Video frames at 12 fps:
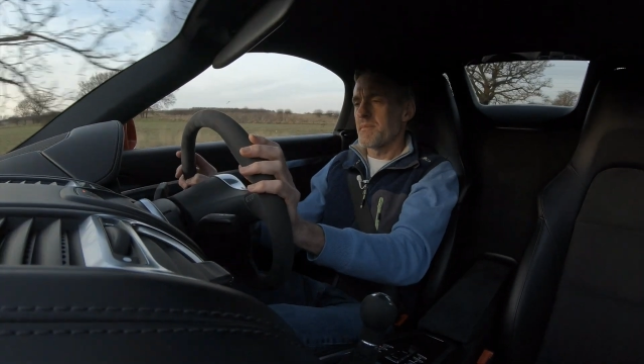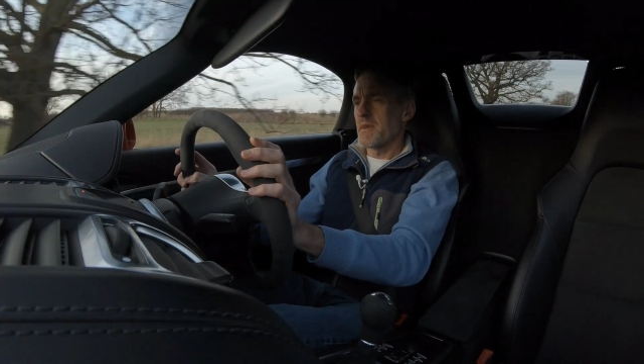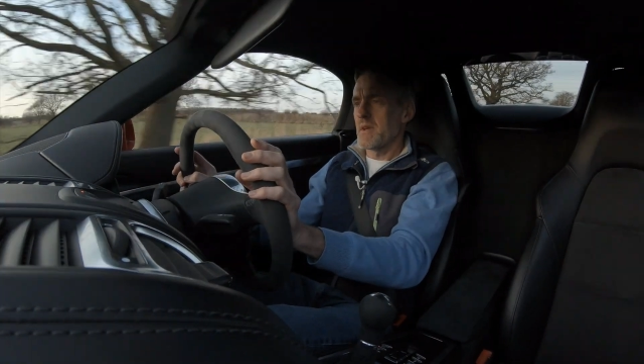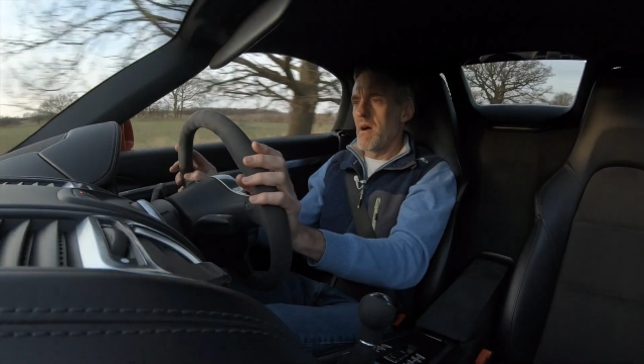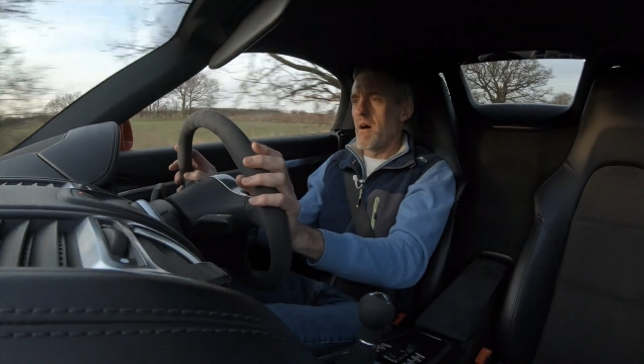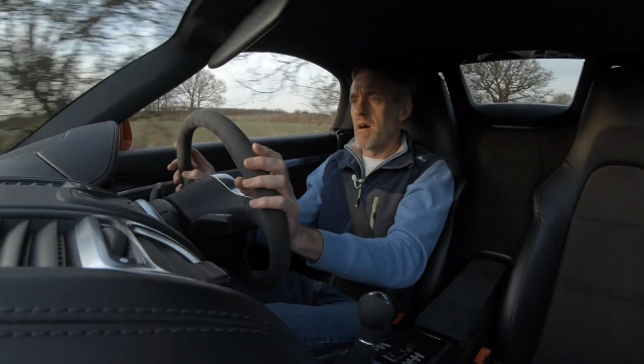
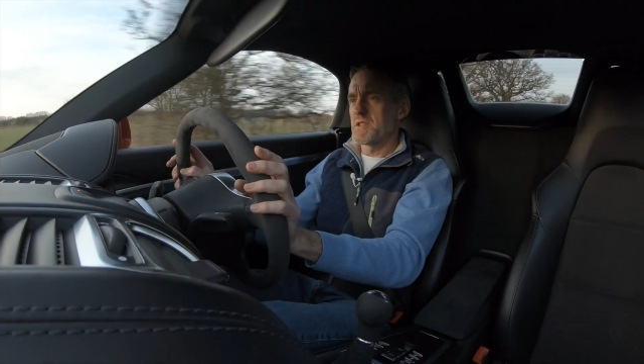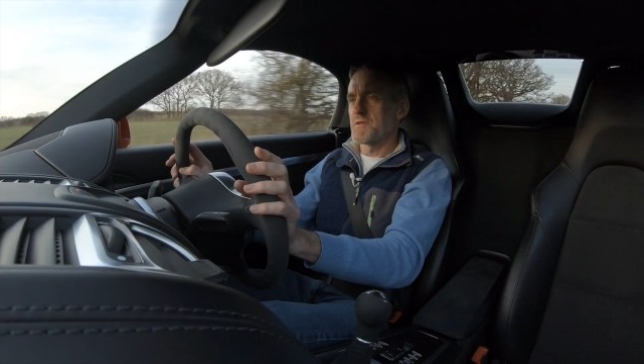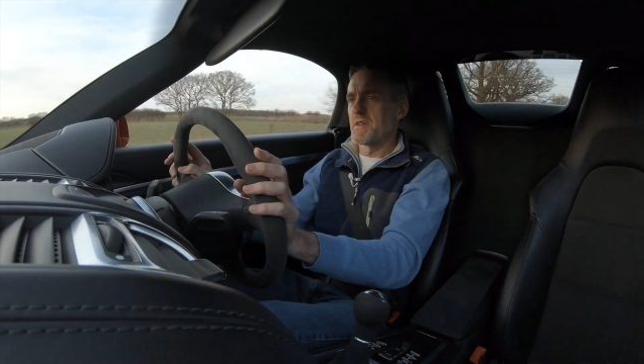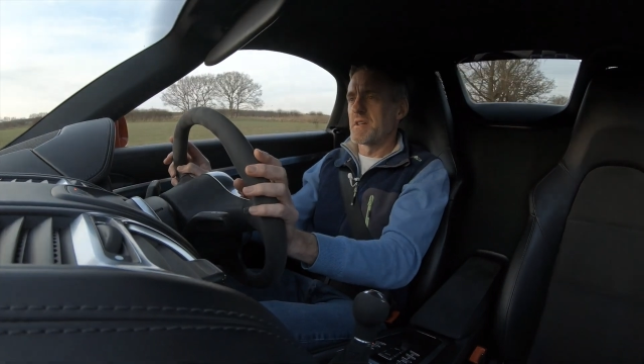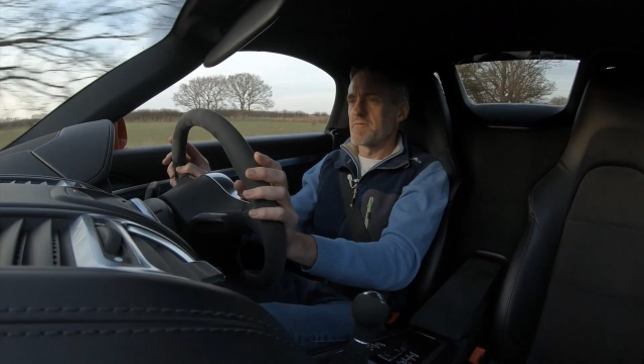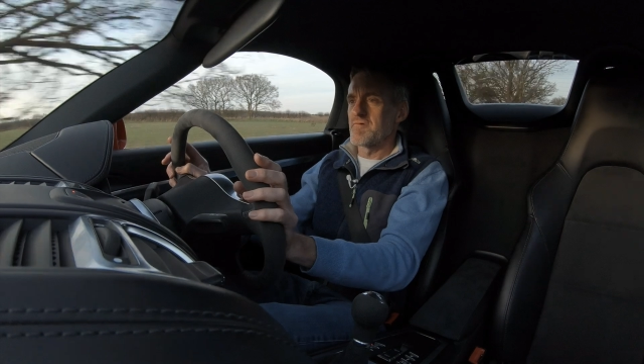The car's
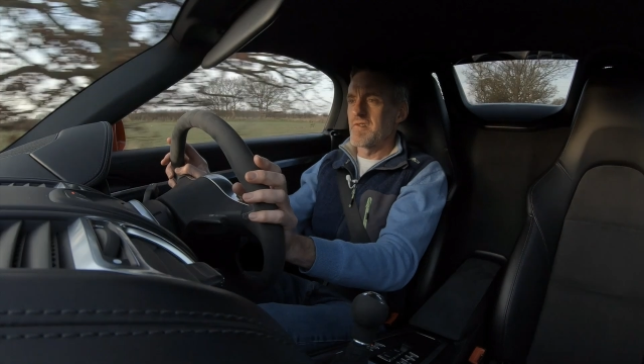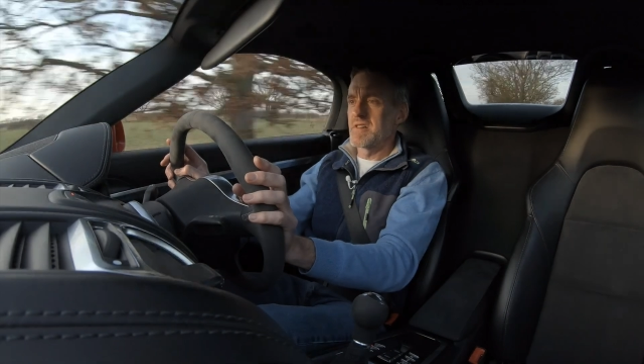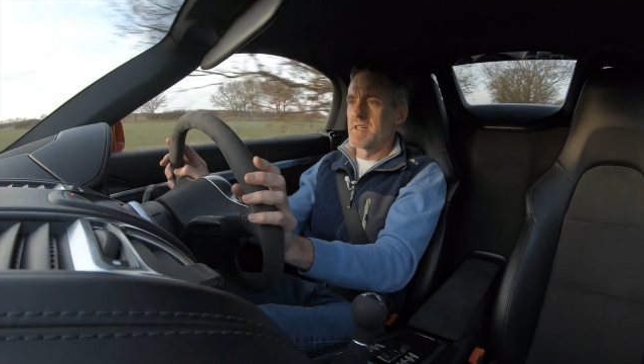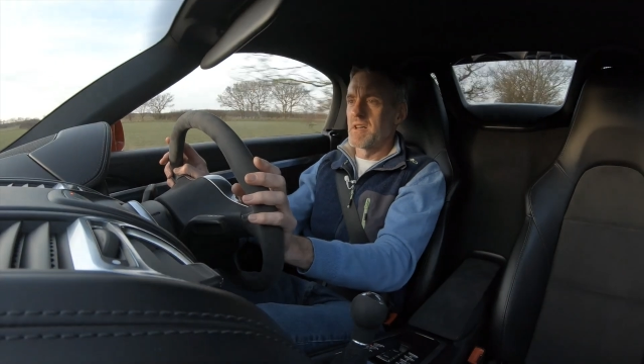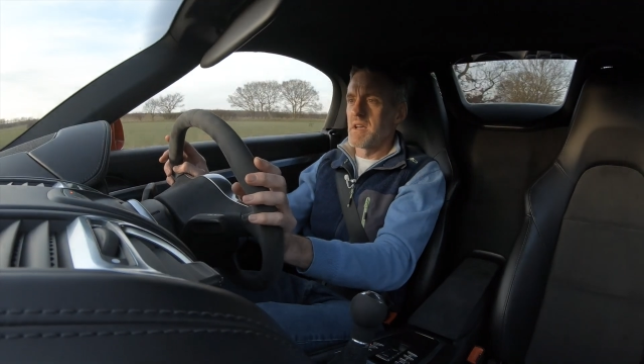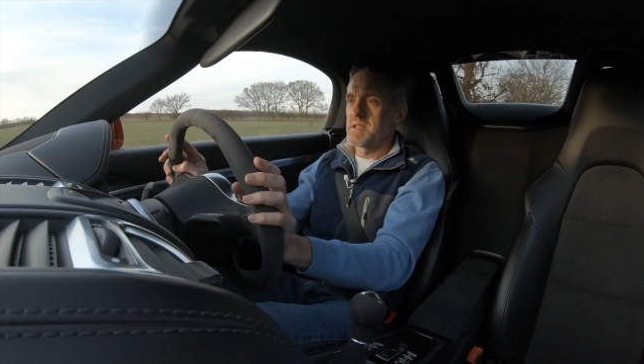feeling
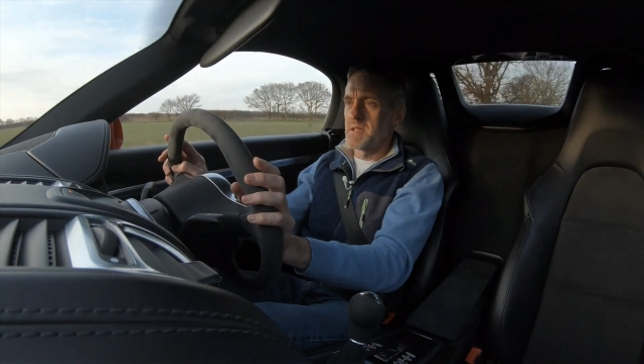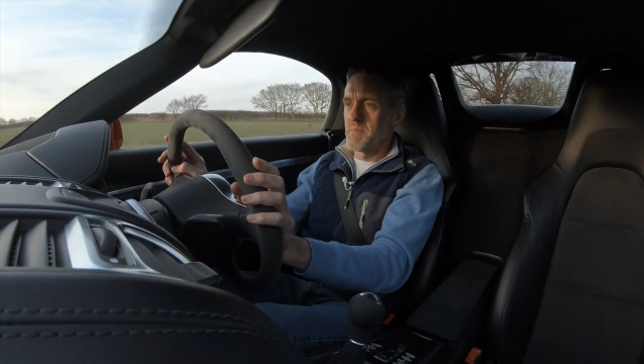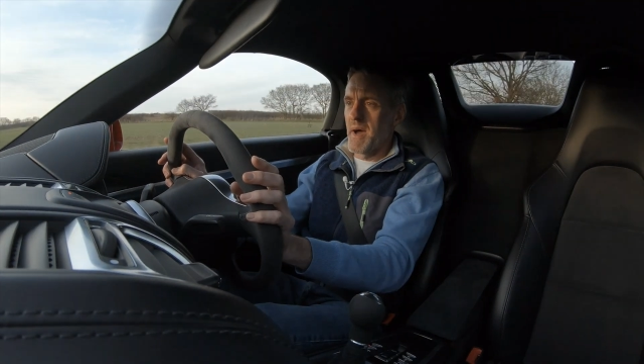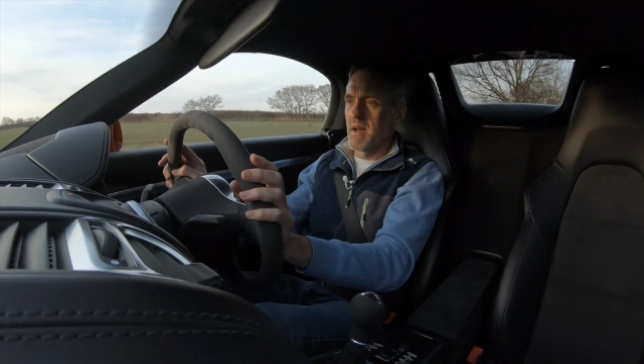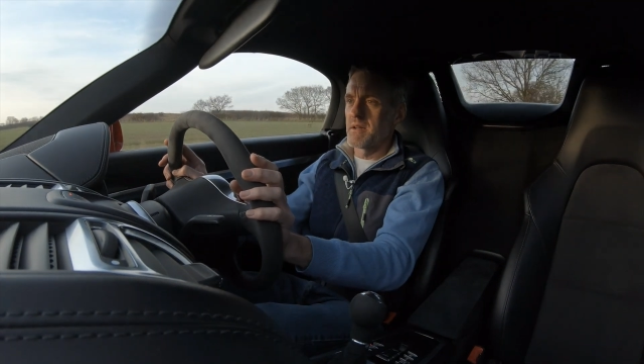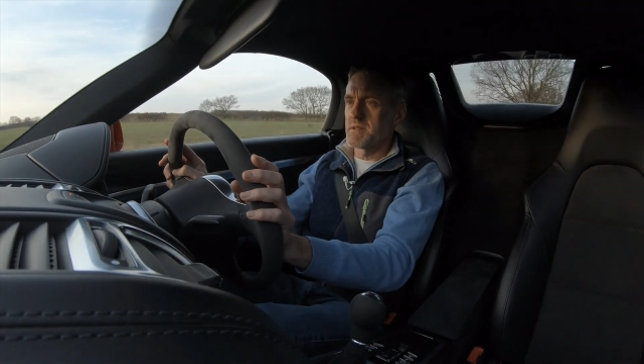really nicely
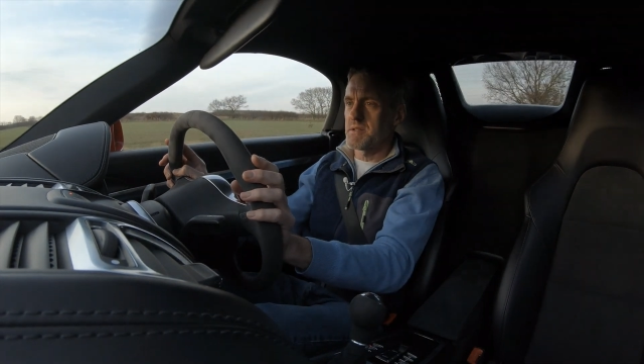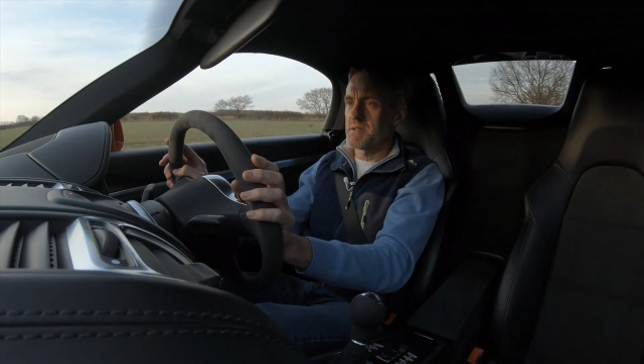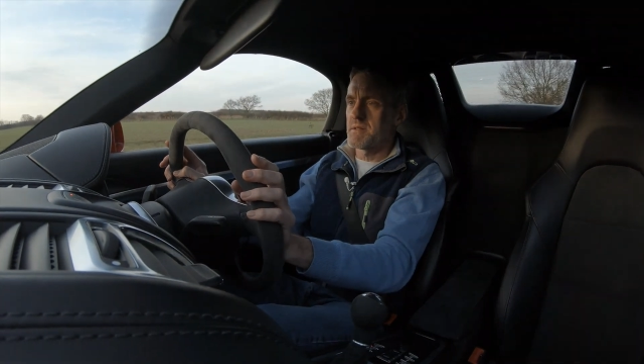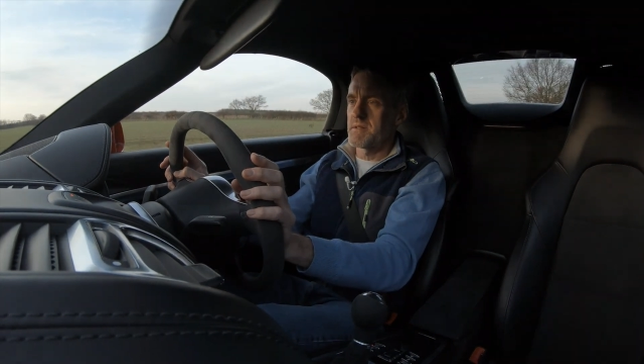balanced,